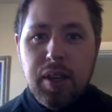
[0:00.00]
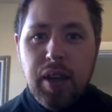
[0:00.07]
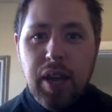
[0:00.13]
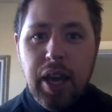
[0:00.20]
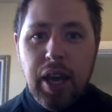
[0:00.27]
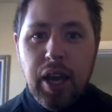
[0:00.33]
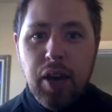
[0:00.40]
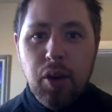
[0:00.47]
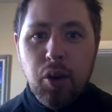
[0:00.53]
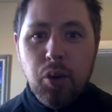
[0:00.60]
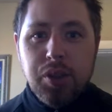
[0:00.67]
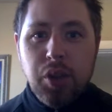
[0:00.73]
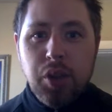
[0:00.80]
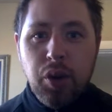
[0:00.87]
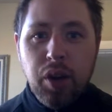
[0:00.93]
Hey,
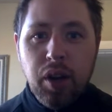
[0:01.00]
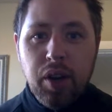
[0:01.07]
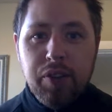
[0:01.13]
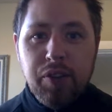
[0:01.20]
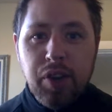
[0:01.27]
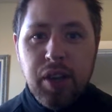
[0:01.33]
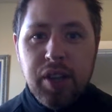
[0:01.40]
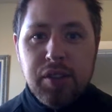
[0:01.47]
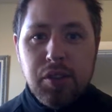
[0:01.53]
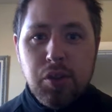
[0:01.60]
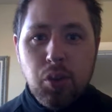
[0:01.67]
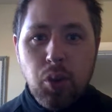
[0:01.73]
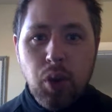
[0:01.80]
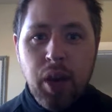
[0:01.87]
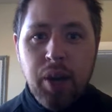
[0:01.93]
what's going on, friends?
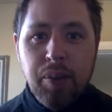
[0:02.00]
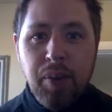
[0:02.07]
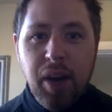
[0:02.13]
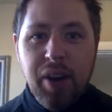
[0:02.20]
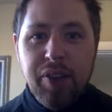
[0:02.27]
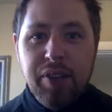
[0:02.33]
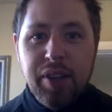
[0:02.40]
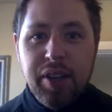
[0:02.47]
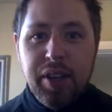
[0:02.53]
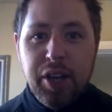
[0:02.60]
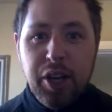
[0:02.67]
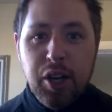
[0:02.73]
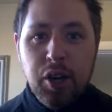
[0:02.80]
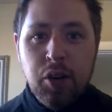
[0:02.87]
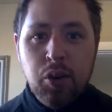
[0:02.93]
Ryan Moffat
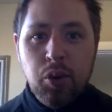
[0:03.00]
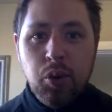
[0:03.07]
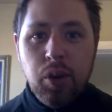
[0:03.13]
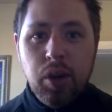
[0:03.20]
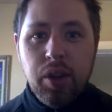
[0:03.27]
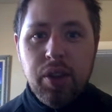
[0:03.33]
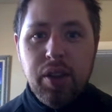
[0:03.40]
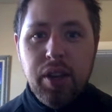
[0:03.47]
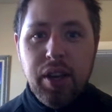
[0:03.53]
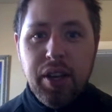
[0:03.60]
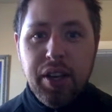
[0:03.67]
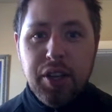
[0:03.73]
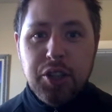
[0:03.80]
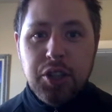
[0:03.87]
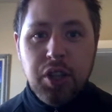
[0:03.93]
here with
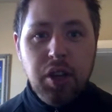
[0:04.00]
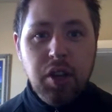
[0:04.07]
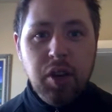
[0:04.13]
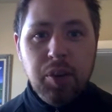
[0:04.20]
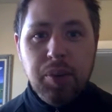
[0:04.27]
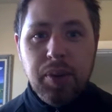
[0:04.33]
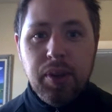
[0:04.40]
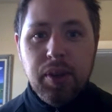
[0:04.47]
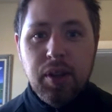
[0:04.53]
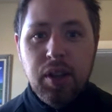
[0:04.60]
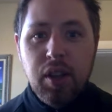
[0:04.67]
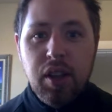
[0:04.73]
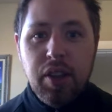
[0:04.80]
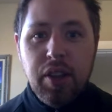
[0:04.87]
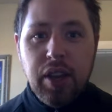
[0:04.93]
Addiction Hope, and
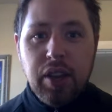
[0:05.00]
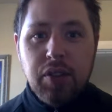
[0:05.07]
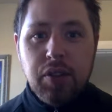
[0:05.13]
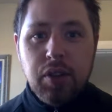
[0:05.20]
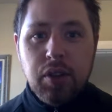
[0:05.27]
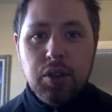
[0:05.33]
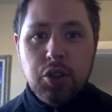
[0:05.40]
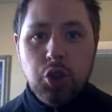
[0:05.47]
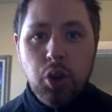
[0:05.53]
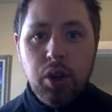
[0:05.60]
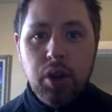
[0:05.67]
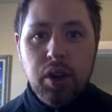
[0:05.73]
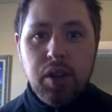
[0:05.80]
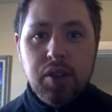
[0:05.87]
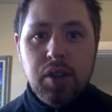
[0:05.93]
thanks for
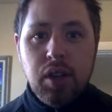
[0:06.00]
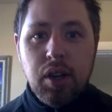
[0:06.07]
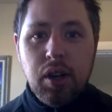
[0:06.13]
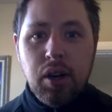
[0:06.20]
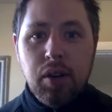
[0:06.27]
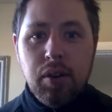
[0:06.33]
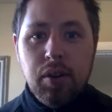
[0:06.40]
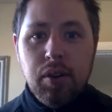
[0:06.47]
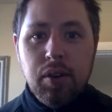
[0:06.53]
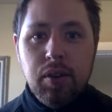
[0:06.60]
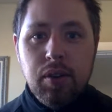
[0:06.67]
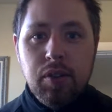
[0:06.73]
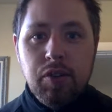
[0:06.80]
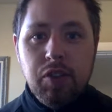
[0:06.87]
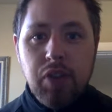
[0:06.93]
joining us on our
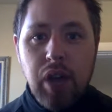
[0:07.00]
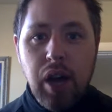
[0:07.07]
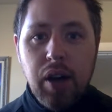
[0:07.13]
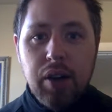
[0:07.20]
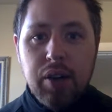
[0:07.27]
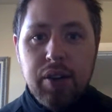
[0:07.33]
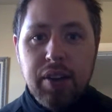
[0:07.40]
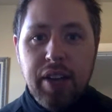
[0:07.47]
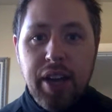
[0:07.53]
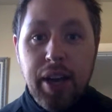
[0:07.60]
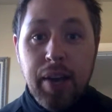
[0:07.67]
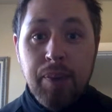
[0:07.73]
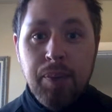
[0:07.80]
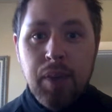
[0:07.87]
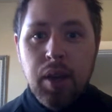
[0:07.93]
vlog
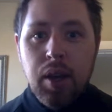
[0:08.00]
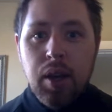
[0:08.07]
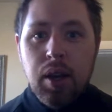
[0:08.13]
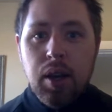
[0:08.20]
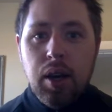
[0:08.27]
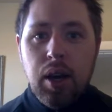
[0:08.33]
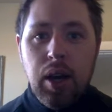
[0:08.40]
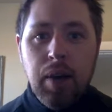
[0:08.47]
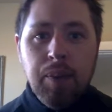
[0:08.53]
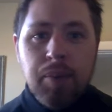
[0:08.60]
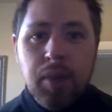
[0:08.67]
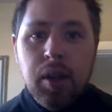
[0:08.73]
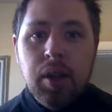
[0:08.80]
today. I